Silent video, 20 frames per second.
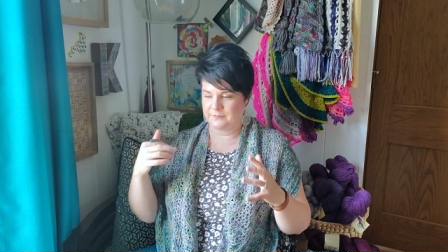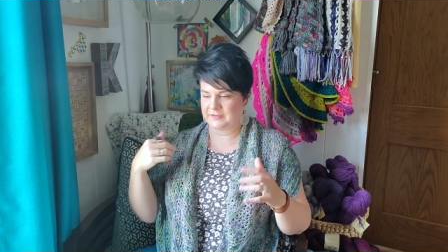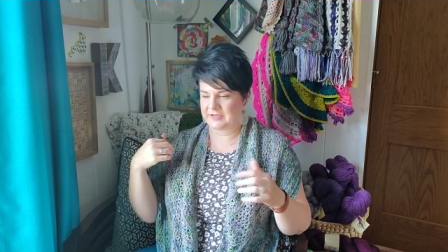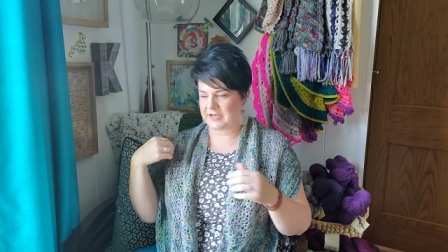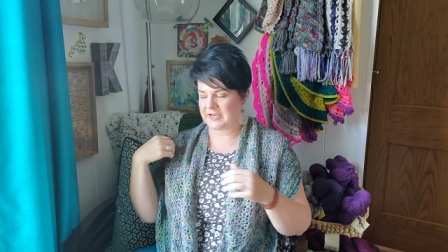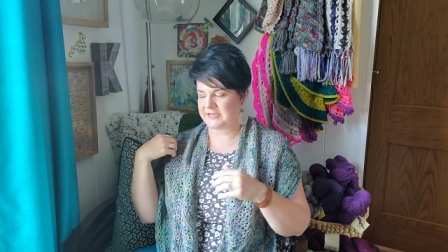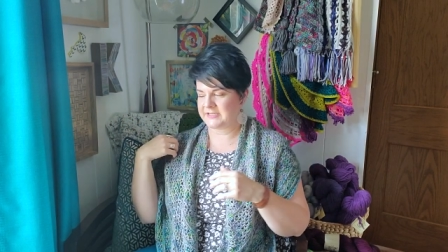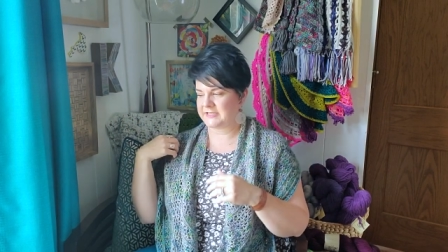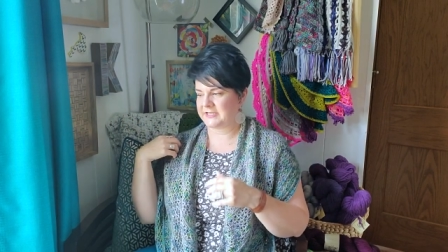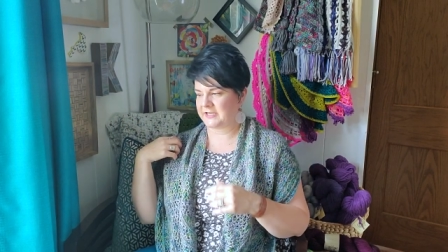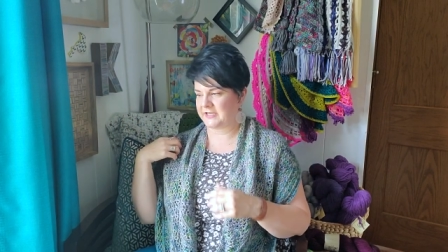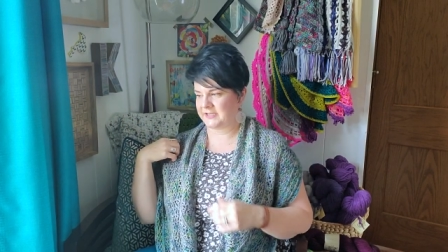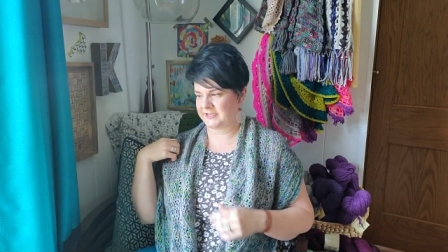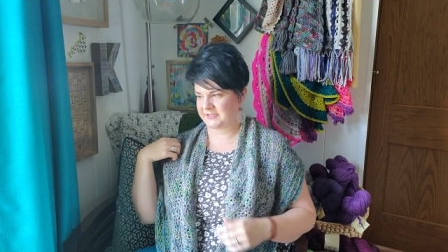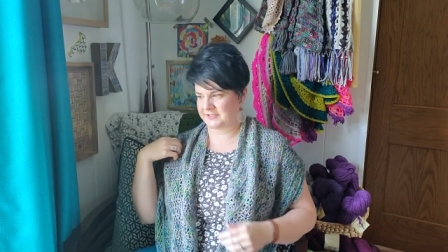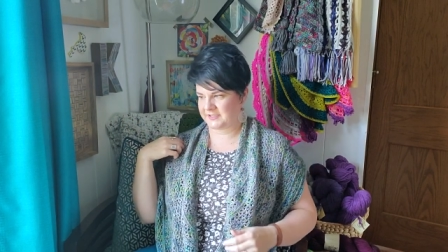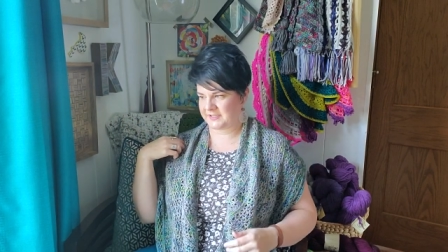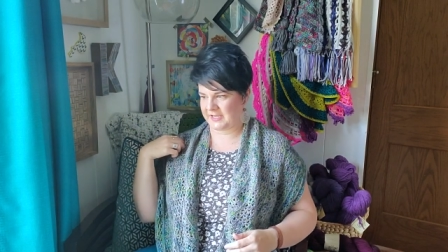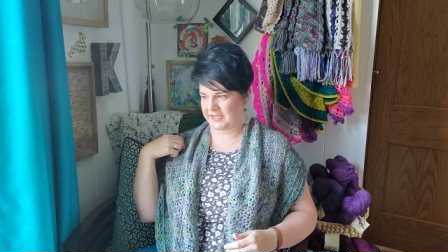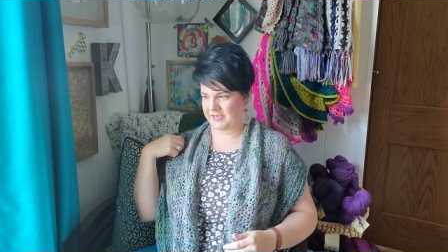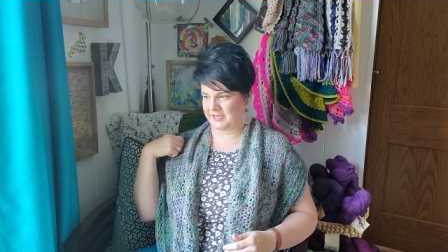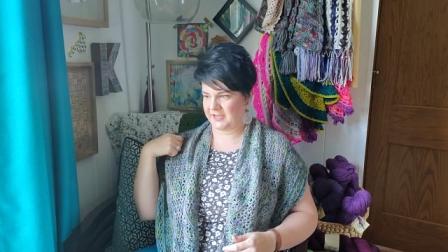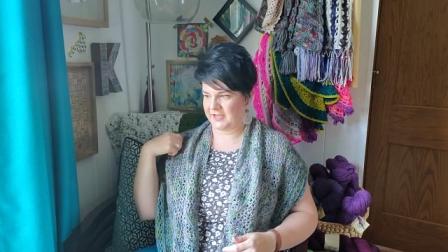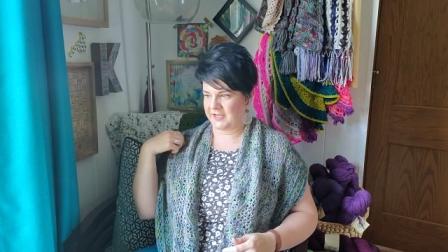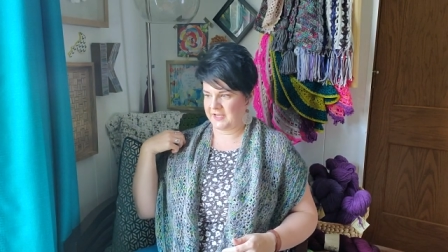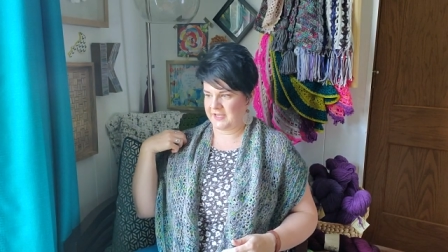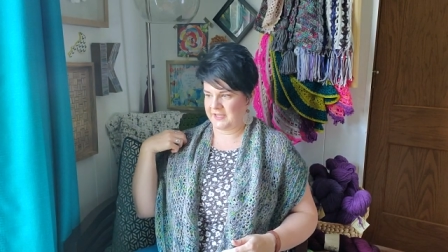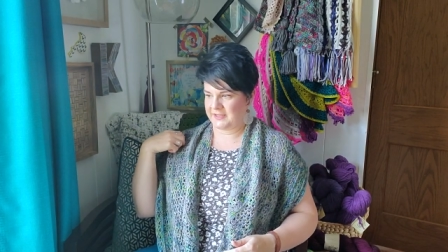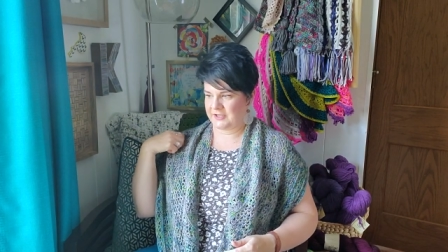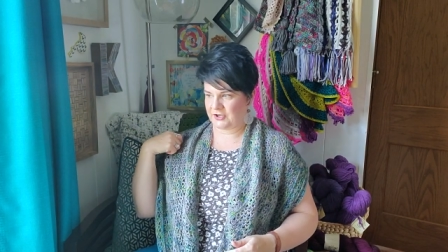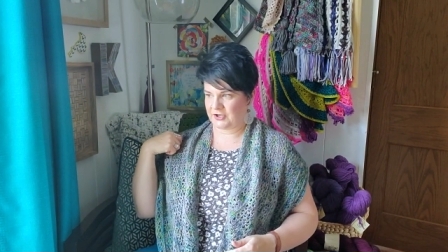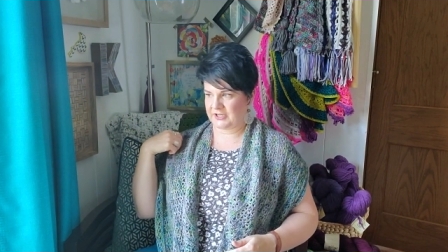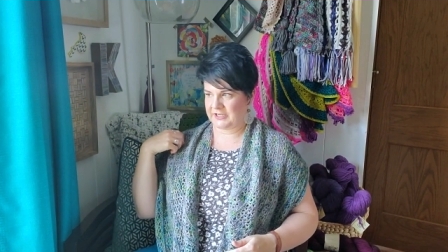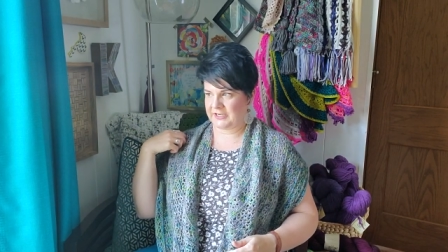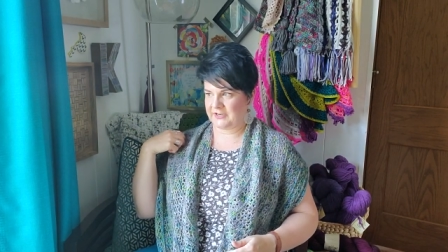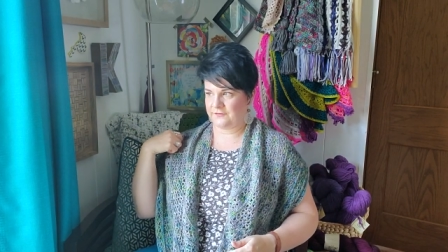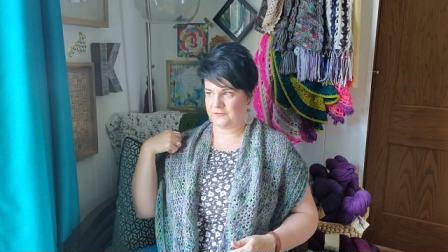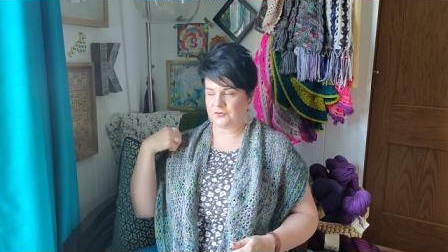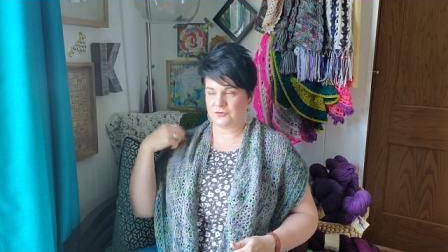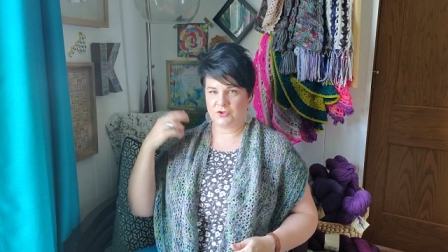The idea is that they're going to give you